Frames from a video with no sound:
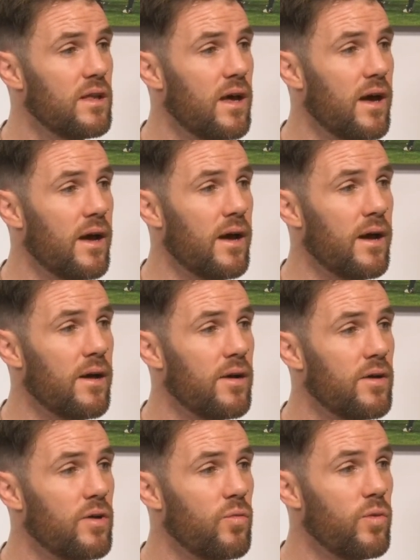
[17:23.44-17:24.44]
uh,
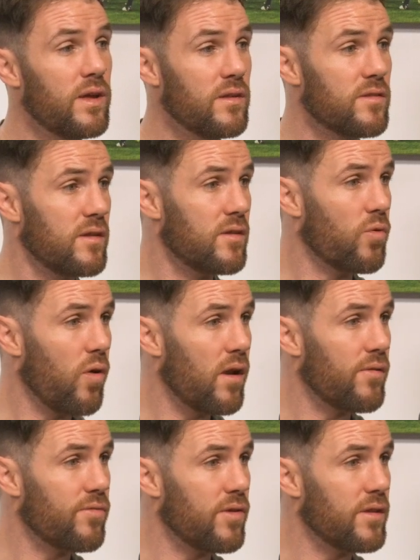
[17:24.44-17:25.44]
we can still
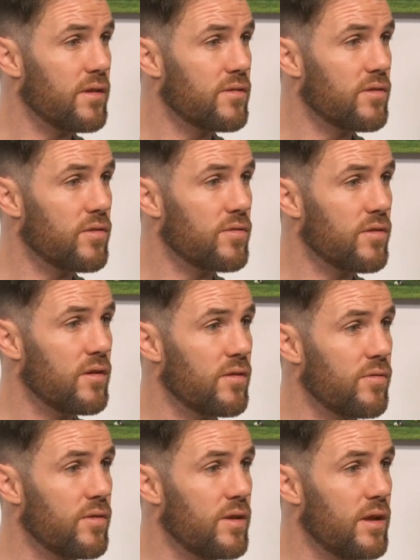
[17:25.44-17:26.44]
qualify. That's the other side
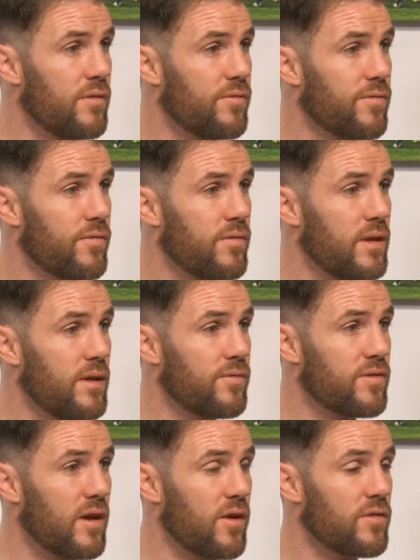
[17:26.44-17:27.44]
of it. If if
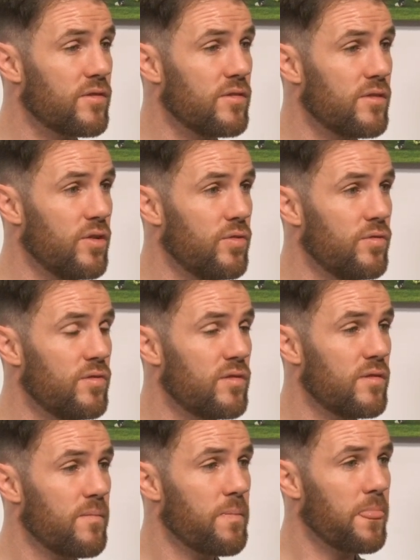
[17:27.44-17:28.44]
Saracens
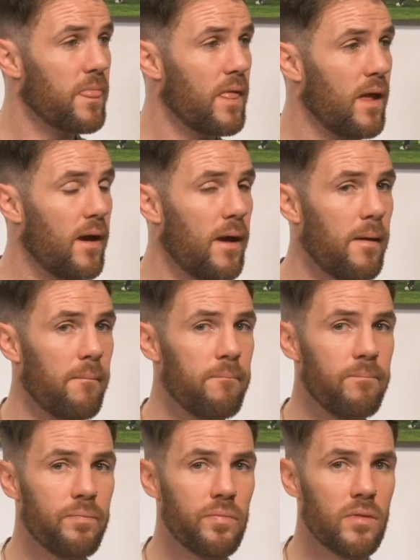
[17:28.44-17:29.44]
lose.
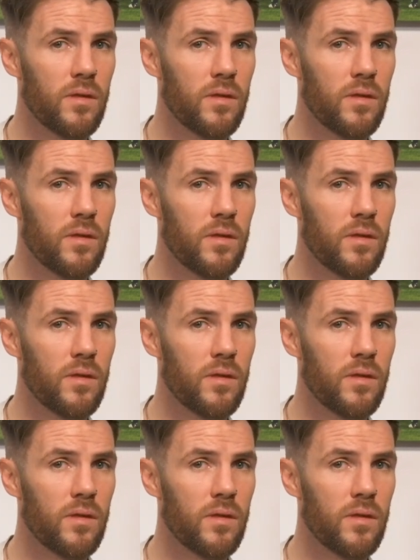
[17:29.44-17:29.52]
Um,